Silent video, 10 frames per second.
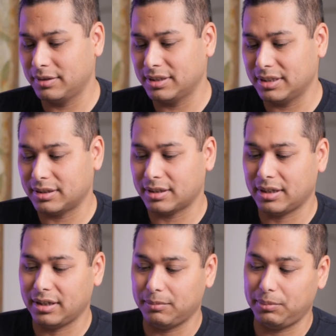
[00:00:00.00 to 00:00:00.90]
can just
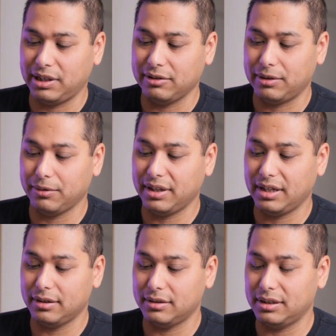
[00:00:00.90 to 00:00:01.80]
kind of play around with
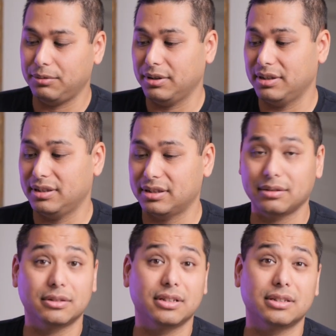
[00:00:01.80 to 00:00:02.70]
that and see where it
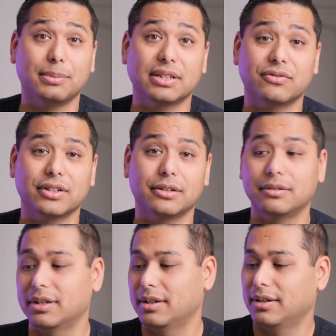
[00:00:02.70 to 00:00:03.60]
sits best for you.
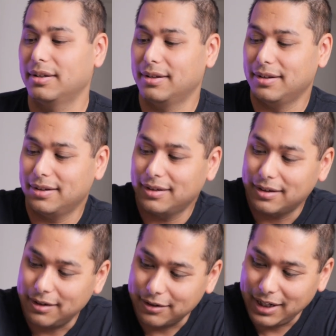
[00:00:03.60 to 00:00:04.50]

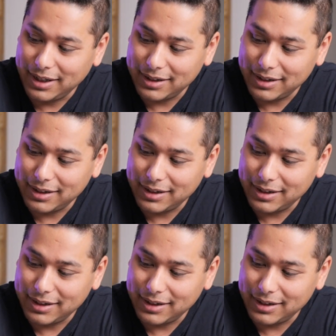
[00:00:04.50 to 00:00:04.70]
All right,